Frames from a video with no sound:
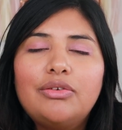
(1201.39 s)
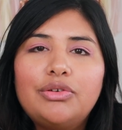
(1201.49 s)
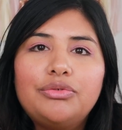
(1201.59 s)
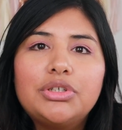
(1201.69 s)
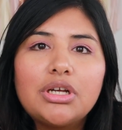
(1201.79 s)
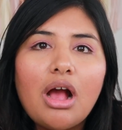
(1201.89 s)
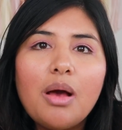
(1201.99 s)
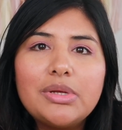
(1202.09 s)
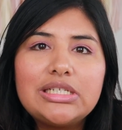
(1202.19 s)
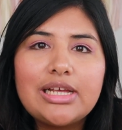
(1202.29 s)
Feel free to
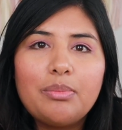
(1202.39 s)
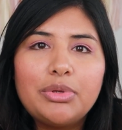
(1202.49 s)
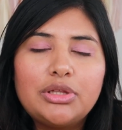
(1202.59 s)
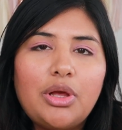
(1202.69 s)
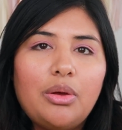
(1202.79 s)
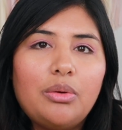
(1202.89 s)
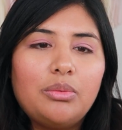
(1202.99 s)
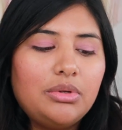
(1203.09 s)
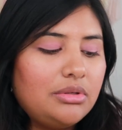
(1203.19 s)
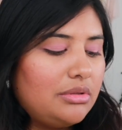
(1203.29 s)
comment down
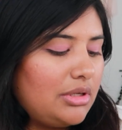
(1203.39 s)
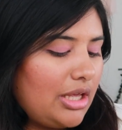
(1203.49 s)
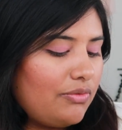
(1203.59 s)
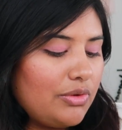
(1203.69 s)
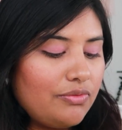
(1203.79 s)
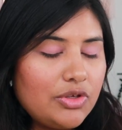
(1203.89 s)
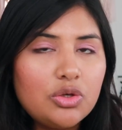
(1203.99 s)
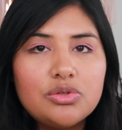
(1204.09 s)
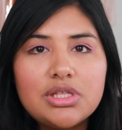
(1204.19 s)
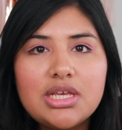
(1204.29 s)
below if you've
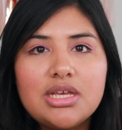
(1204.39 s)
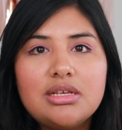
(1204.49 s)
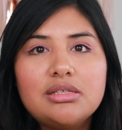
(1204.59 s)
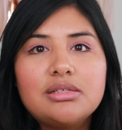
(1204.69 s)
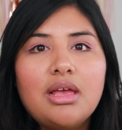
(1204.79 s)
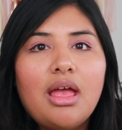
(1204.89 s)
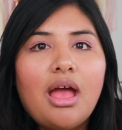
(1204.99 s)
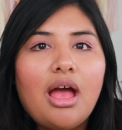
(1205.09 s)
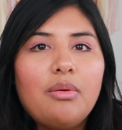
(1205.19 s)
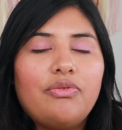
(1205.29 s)
used these,
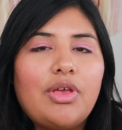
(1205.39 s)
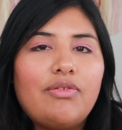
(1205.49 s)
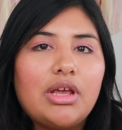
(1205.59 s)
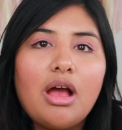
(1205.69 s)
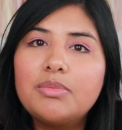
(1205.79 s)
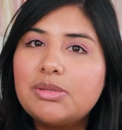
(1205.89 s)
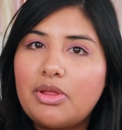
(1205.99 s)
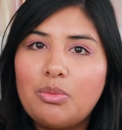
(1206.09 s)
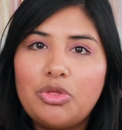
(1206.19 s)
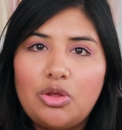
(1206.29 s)
if you have any comments
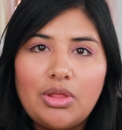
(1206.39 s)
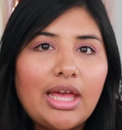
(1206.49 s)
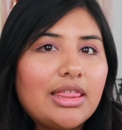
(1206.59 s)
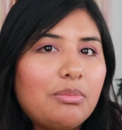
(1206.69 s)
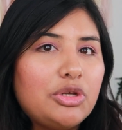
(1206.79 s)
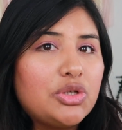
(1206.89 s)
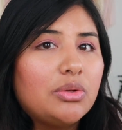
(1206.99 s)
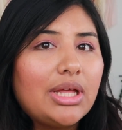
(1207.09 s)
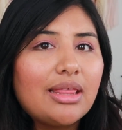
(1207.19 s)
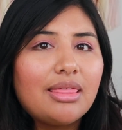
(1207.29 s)
about them, whether you like them, you
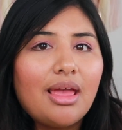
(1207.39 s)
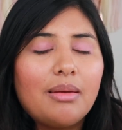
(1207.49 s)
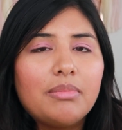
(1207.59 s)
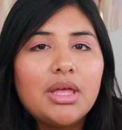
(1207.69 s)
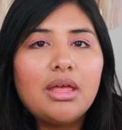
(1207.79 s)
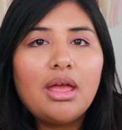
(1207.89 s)
don't like them.